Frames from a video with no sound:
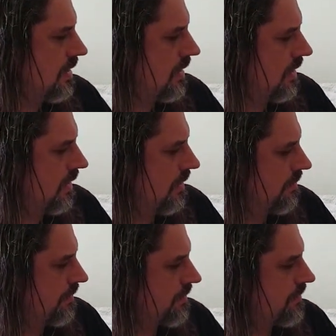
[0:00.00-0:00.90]

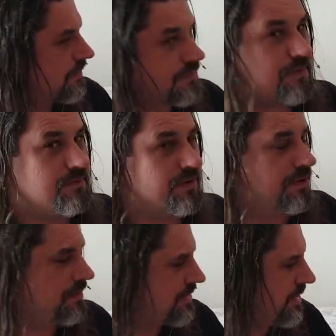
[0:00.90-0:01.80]

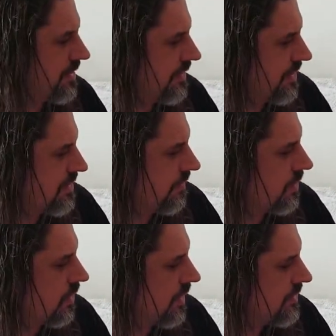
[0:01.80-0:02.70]
Very mysterious, of
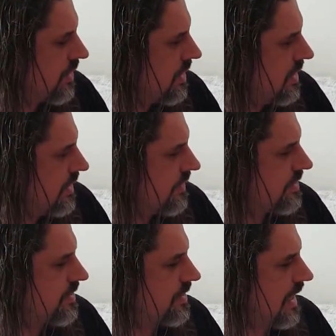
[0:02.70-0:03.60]
course.
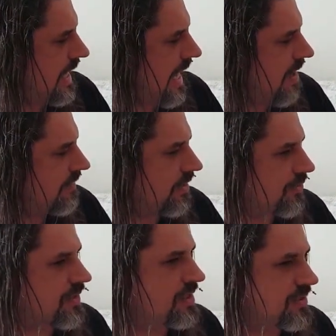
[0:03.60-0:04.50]
This is like having
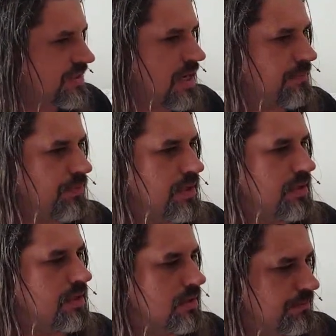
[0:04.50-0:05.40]
3
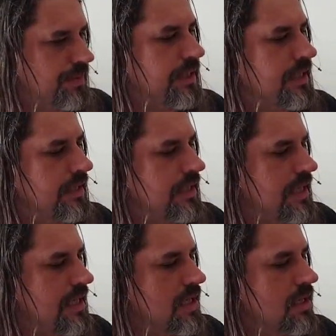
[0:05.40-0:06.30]
separate,
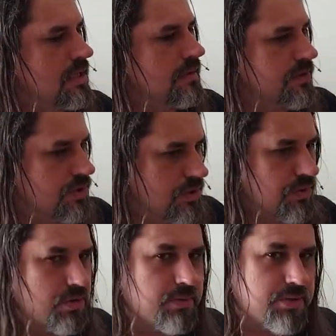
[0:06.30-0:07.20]
completely
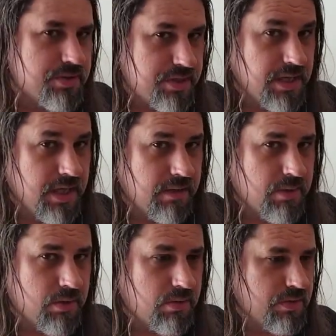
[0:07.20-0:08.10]
tunable singing
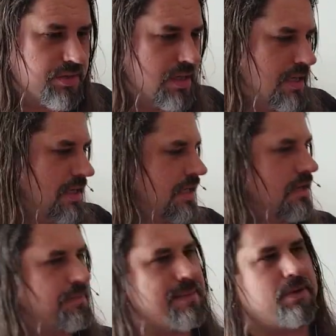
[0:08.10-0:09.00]
bowls.
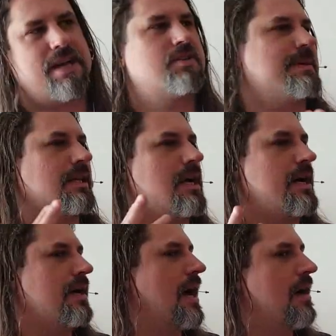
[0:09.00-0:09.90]
People ask me a
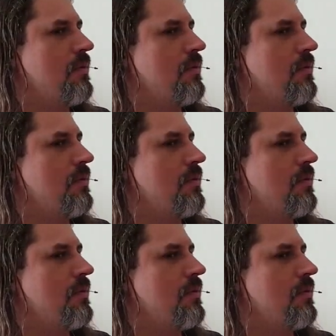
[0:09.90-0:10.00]
lot,